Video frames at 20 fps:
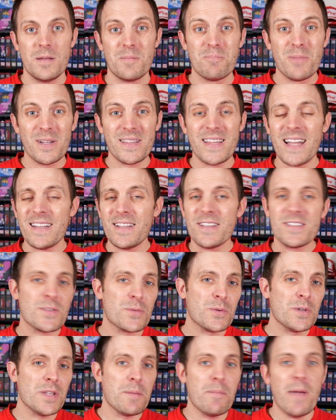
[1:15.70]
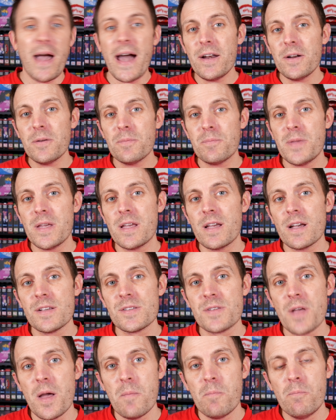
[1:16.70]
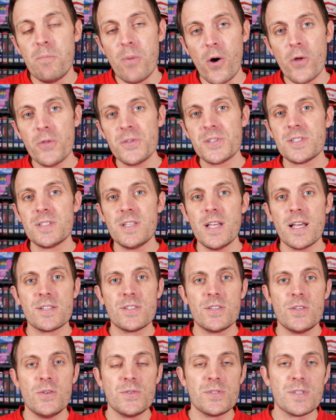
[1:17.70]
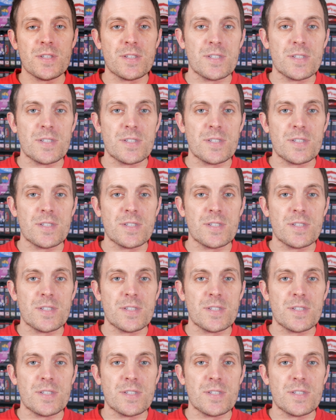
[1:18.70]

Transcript: But that doesn't really matter because both sticks use the